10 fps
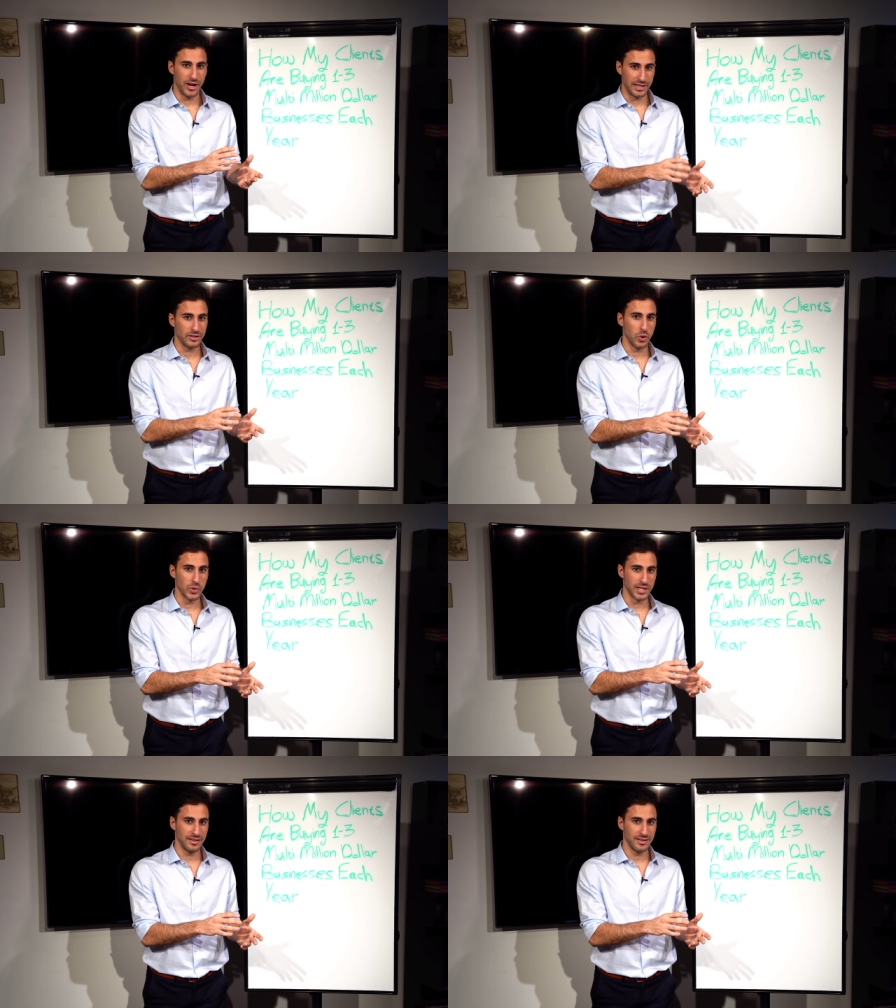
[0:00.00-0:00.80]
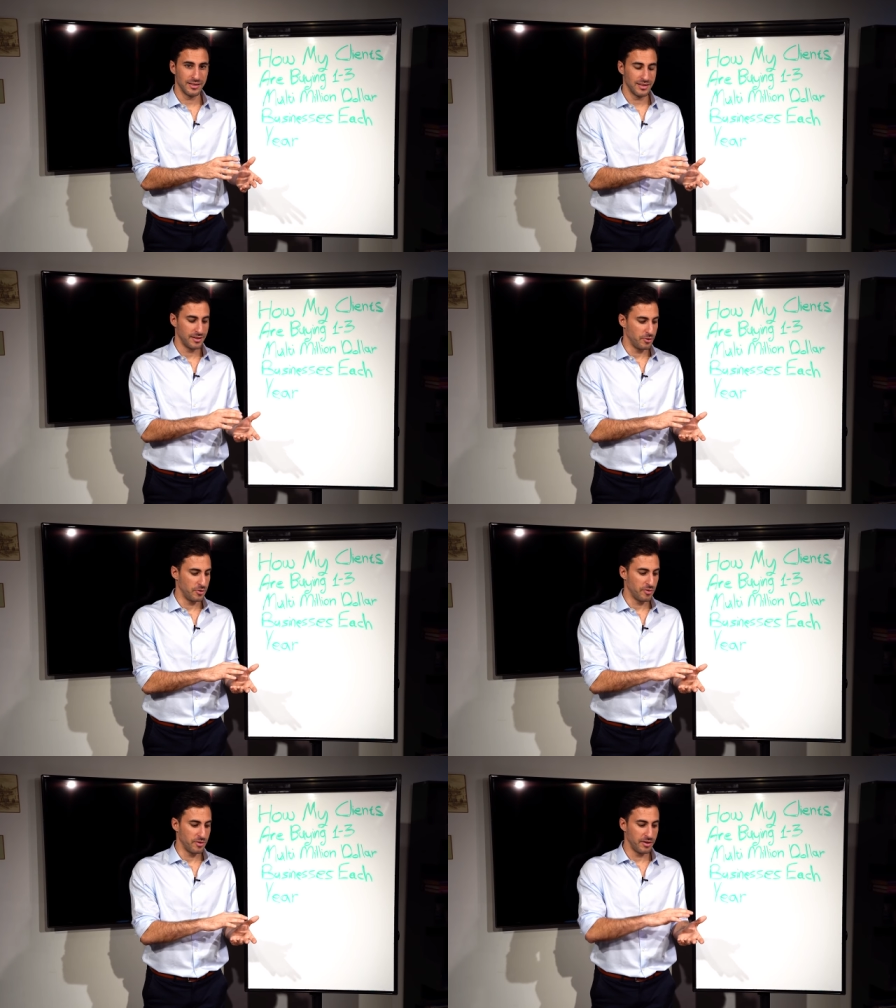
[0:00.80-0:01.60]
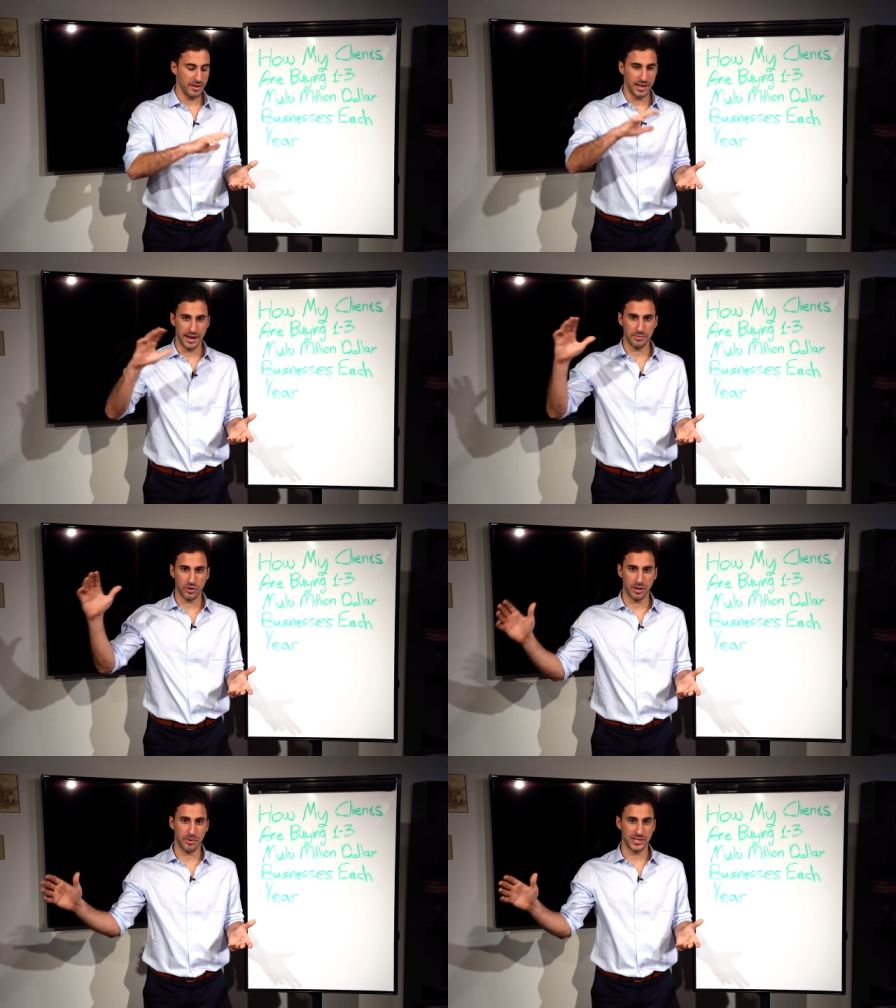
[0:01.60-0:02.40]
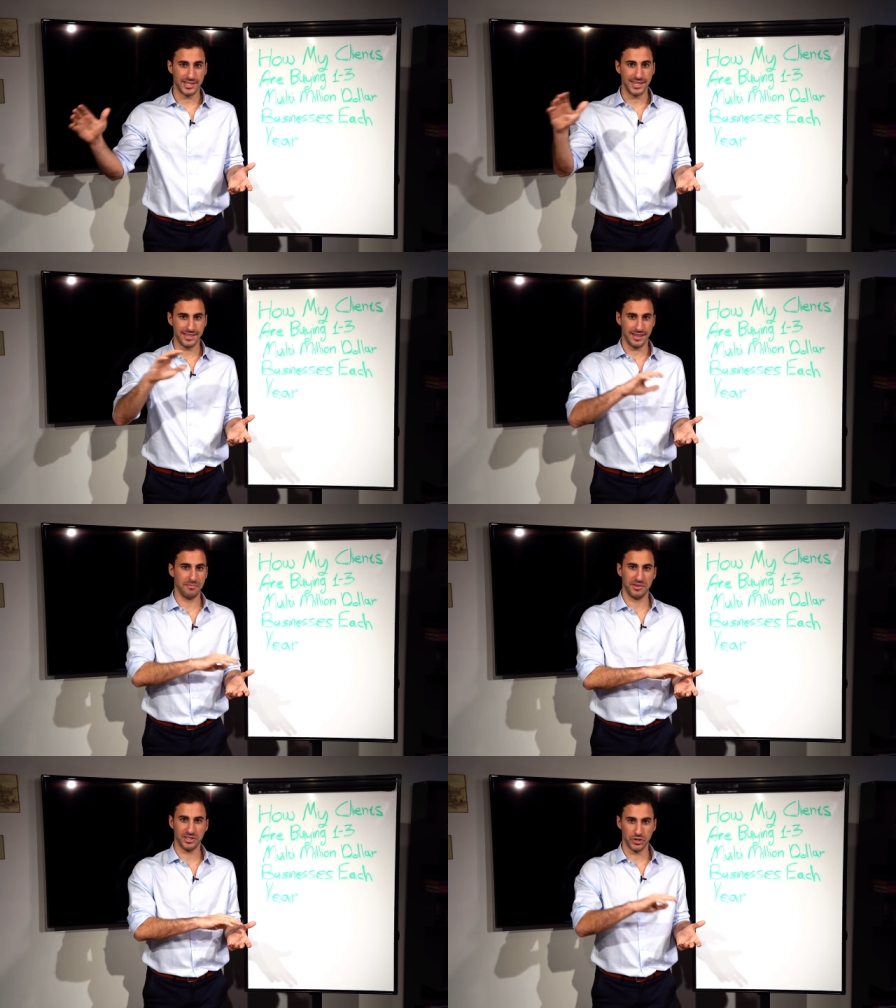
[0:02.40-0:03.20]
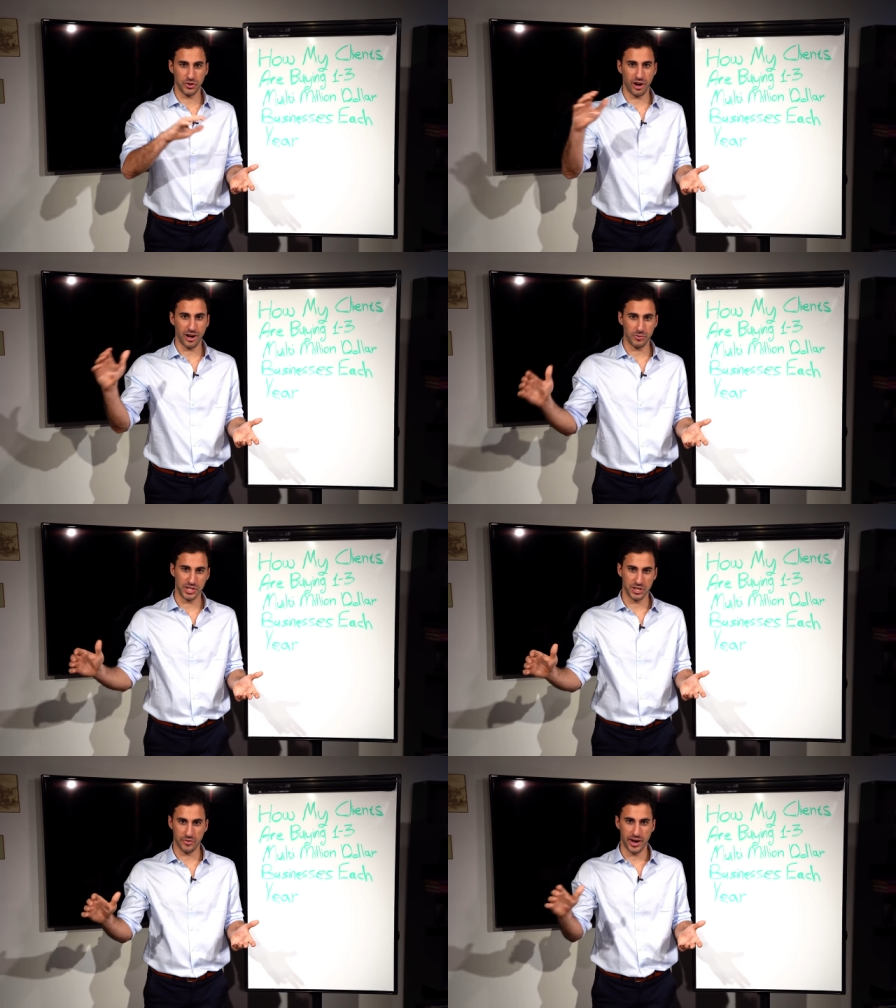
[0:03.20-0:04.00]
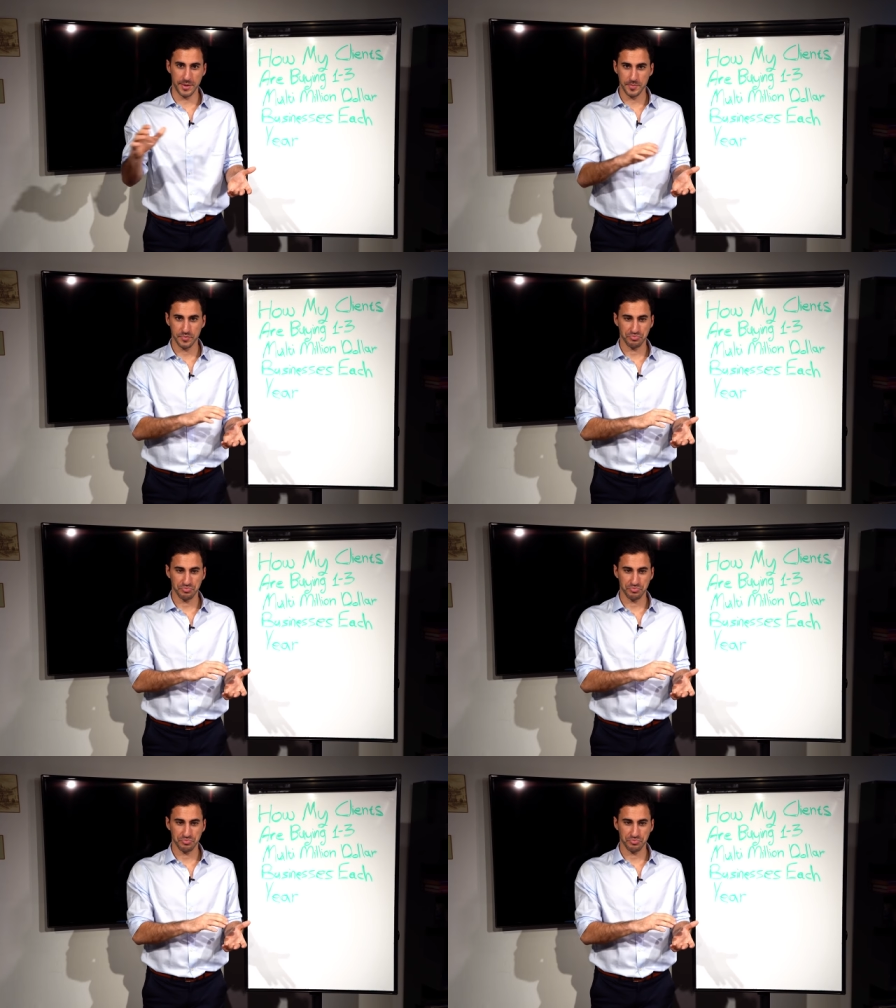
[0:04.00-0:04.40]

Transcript: at closing. And I'm talking about $16 billion acquisition, right?